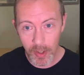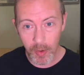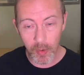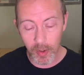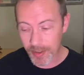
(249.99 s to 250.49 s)

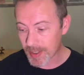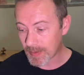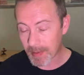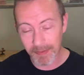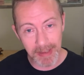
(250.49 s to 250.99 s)
or some
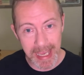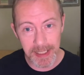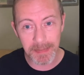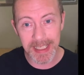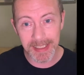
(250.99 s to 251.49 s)
type of
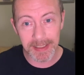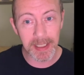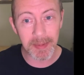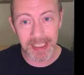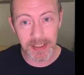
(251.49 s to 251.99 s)
axebee
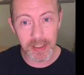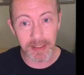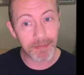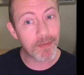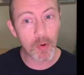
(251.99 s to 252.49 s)
coming into the
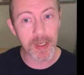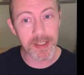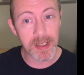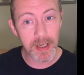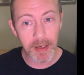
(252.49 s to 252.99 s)
forest
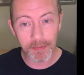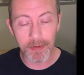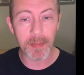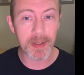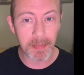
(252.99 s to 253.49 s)

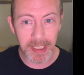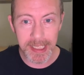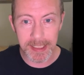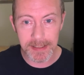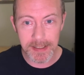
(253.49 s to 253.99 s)
from the
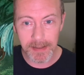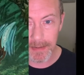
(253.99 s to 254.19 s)
plains.